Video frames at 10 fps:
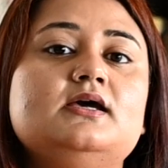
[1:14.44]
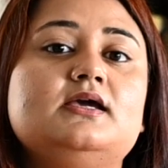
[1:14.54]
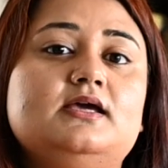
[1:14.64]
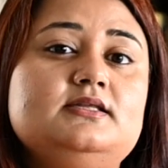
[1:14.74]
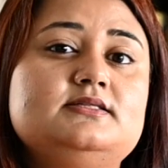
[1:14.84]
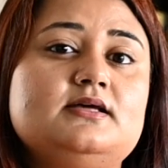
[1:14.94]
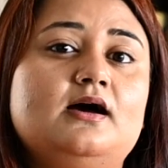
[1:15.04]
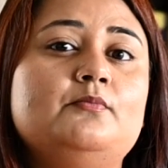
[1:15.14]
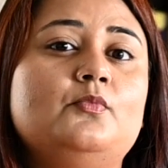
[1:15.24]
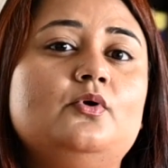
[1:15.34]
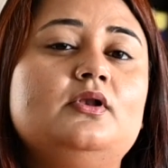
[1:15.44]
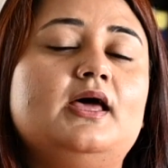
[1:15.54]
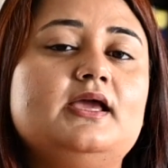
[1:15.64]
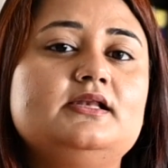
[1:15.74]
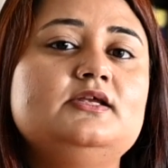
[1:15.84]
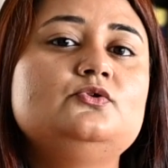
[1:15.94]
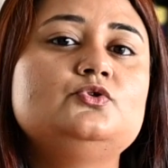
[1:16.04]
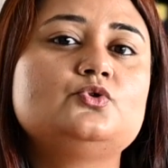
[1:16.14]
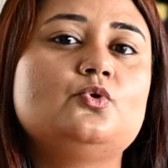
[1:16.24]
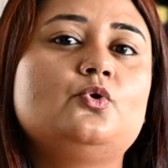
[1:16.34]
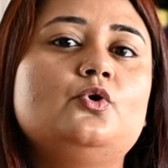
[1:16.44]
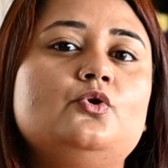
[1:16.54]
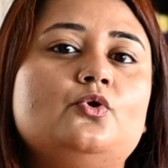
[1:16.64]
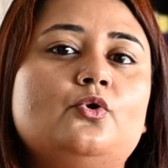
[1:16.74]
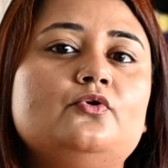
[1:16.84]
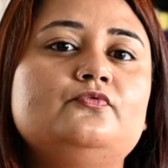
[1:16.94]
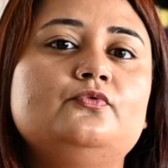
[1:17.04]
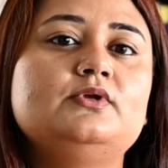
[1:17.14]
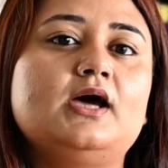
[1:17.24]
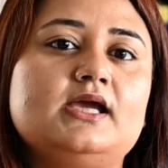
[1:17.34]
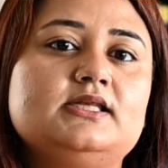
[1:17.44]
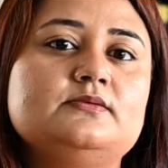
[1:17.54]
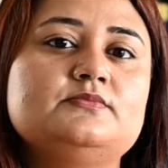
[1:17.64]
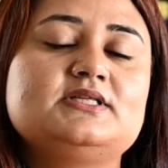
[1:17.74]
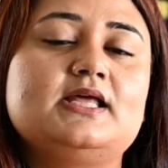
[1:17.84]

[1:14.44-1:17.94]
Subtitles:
Kids are more likely to choke on non-food items